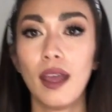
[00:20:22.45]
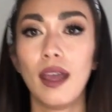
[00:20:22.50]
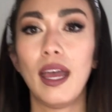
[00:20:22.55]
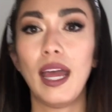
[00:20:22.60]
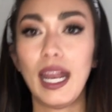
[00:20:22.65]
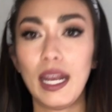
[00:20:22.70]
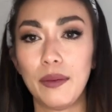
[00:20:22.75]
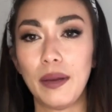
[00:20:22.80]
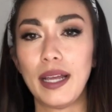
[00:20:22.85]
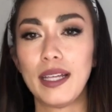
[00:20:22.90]

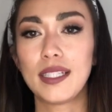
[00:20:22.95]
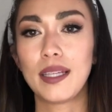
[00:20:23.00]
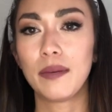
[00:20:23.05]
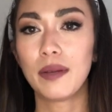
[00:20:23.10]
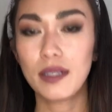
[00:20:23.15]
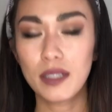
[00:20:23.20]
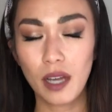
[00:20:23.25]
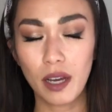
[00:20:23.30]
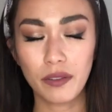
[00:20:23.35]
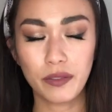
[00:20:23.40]
Anyways, I'm gonna
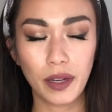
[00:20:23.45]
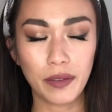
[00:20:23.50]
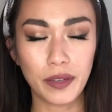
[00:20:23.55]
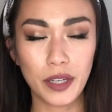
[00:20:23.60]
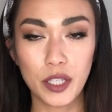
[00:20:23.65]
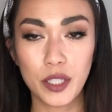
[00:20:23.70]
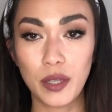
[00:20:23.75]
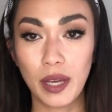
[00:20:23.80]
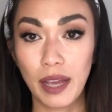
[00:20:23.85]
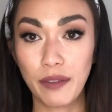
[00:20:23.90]
talk forever,
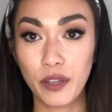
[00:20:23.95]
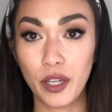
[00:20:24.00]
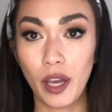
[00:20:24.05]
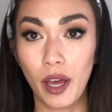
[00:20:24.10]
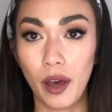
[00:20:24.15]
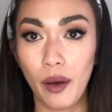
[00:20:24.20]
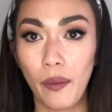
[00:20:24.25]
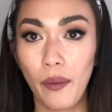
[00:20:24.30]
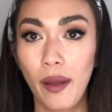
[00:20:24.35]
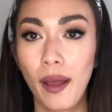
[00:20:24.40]
so I have to go.
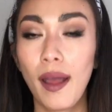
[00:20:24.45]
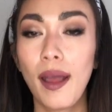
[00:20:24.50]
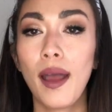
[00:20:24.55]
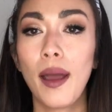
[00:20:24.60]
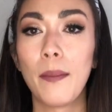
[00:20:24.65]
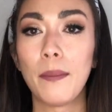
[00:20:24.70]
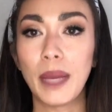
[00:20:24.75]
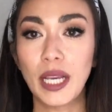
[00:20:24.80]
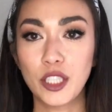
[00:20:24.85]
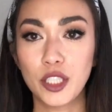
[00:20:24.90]

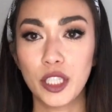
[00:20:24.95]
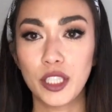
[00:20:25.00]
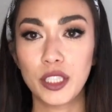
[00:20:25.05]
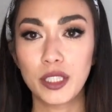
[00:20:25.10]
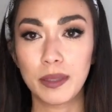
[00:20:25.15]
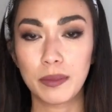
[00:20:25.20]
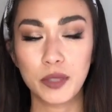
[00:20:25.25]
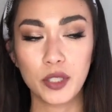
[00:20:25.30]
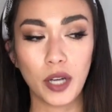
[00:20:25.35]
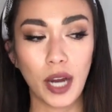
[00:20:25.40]
Make sure you're
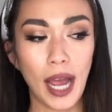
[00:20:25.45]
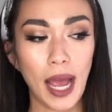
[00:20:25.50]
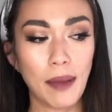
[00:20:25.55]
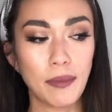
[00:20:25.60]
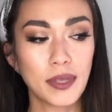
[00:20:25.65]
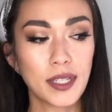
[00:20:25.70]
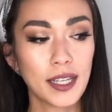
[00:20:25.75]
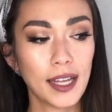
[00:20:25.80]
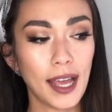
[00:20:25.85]
subscribed